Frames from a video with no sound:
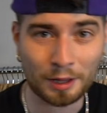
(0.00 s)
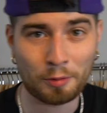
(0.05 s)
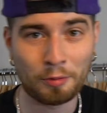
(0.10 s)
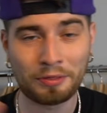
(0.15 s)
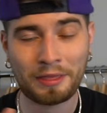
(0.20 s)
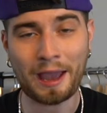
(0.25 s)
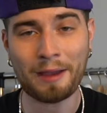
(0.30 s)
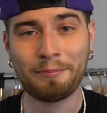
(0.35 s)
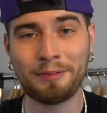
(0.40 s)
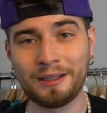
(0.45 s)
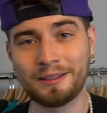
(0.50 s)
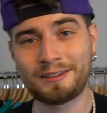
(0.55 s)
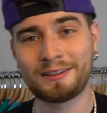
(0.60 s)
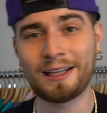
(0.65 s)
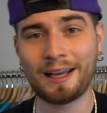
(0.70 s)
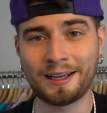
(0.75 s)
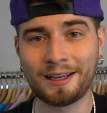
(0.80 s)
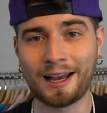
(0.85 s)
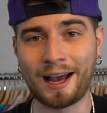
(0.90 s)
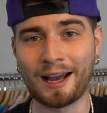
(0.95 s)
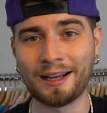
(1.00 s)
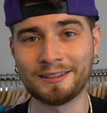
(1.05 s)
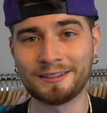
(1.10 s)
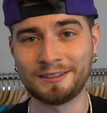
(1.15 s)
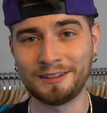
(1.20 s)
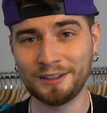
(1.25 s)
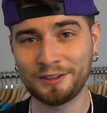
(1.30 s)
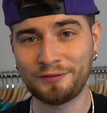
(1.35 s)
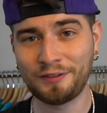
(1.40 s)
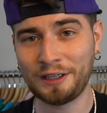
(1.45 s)
and with that being said, guys,
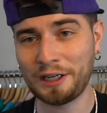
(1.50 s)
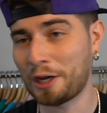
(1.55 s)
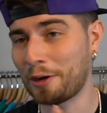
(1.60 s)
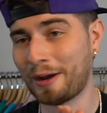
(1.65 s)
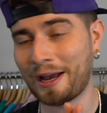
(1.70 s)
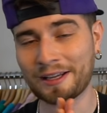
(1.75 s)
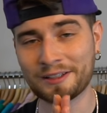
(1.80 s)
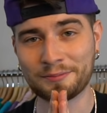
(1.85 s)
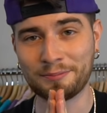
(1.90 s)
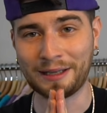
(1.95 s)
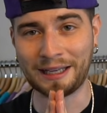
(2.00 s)
this video has